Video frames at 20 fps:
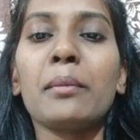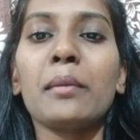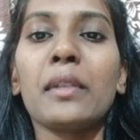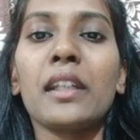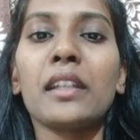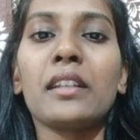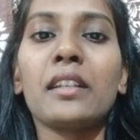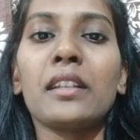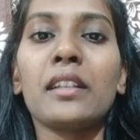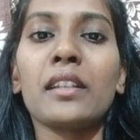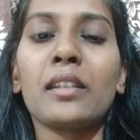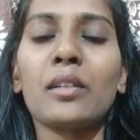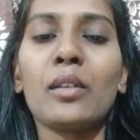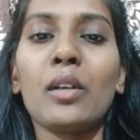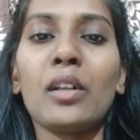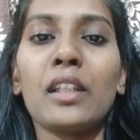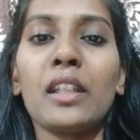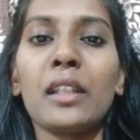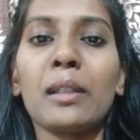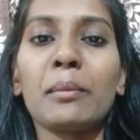method
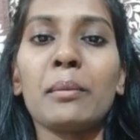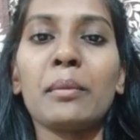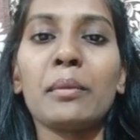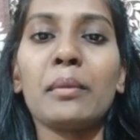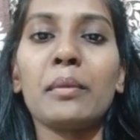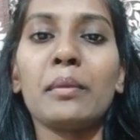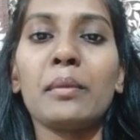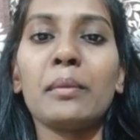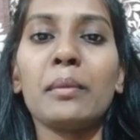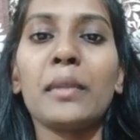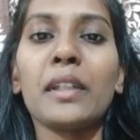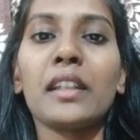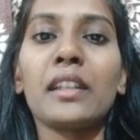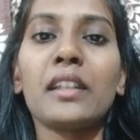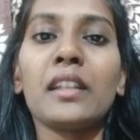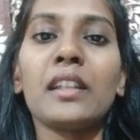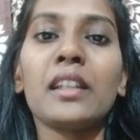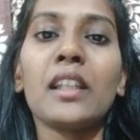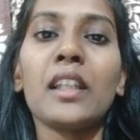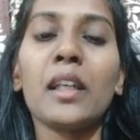calling
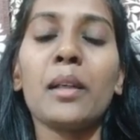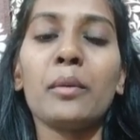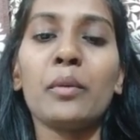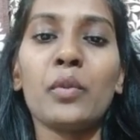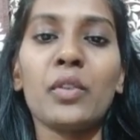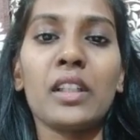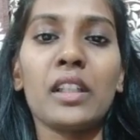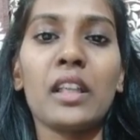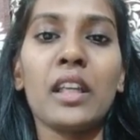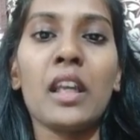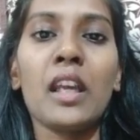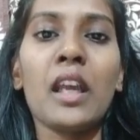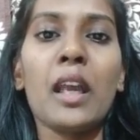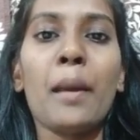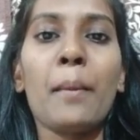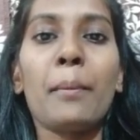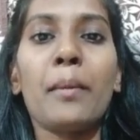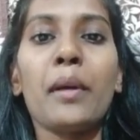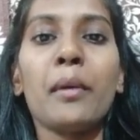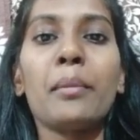method m1,
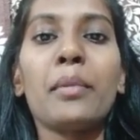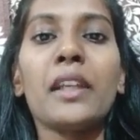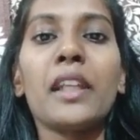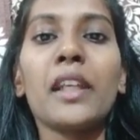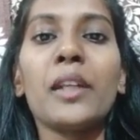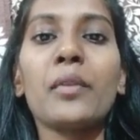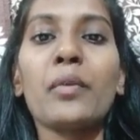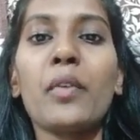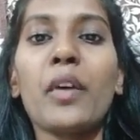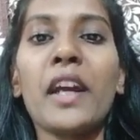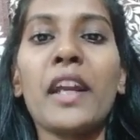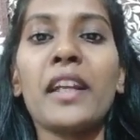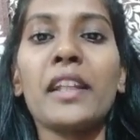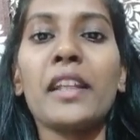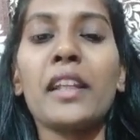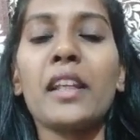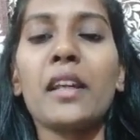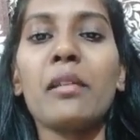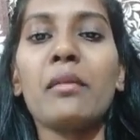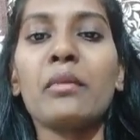public void
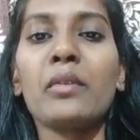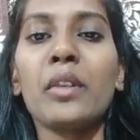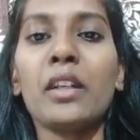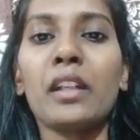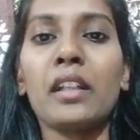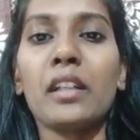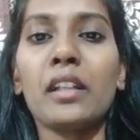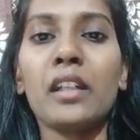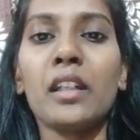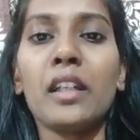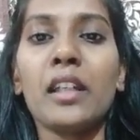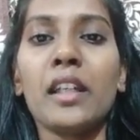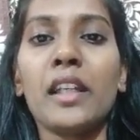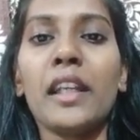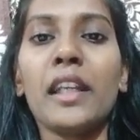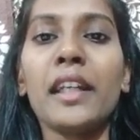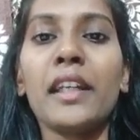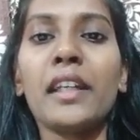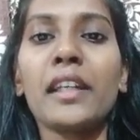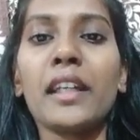m1,
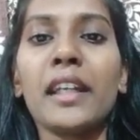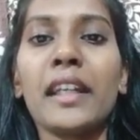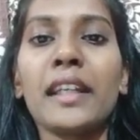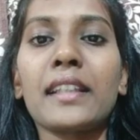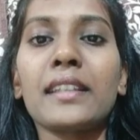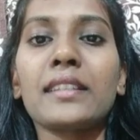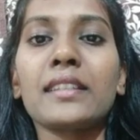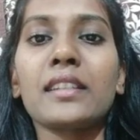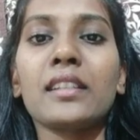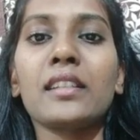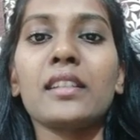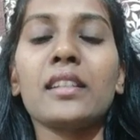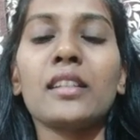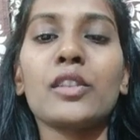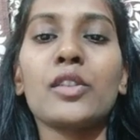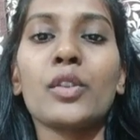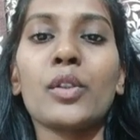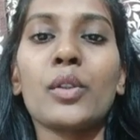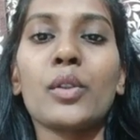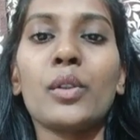int x is
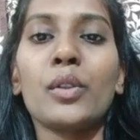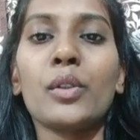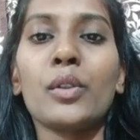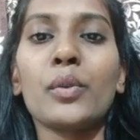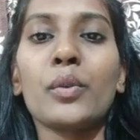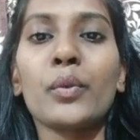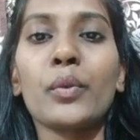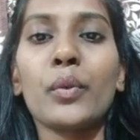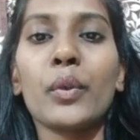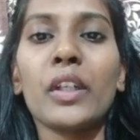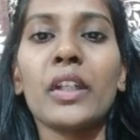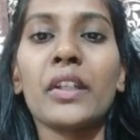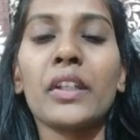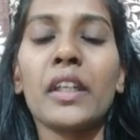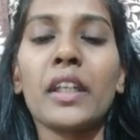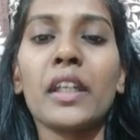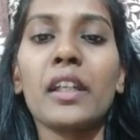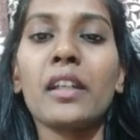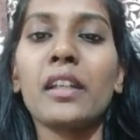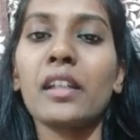equal to
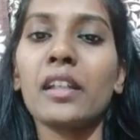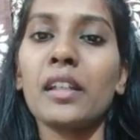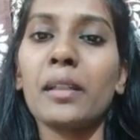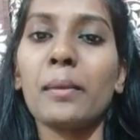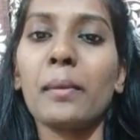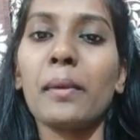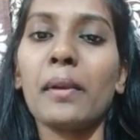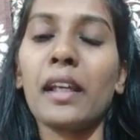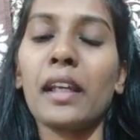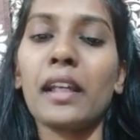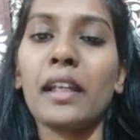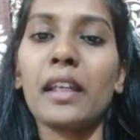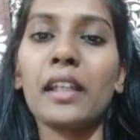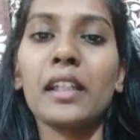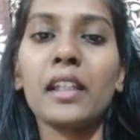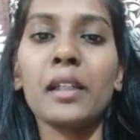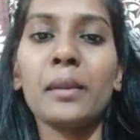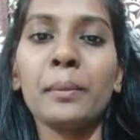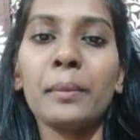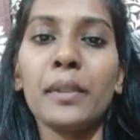20, curly bracket
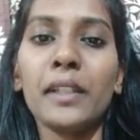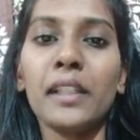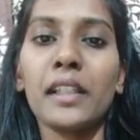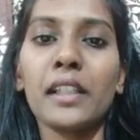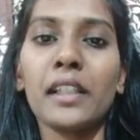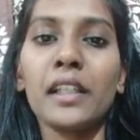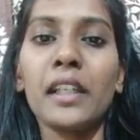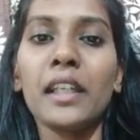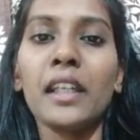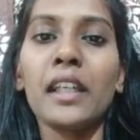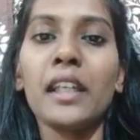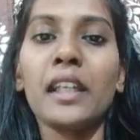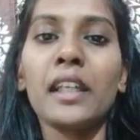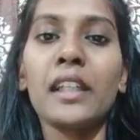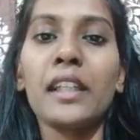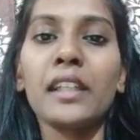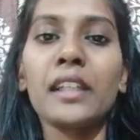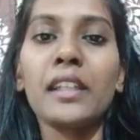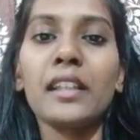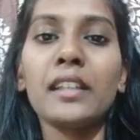complete.
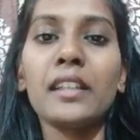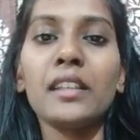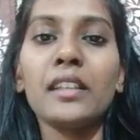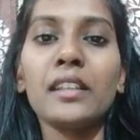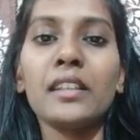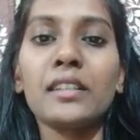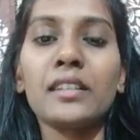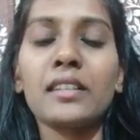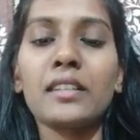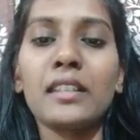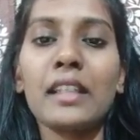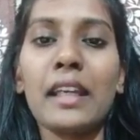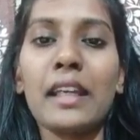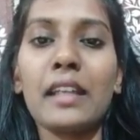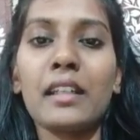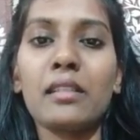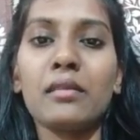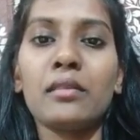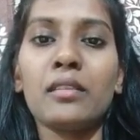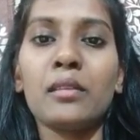In the
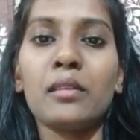stack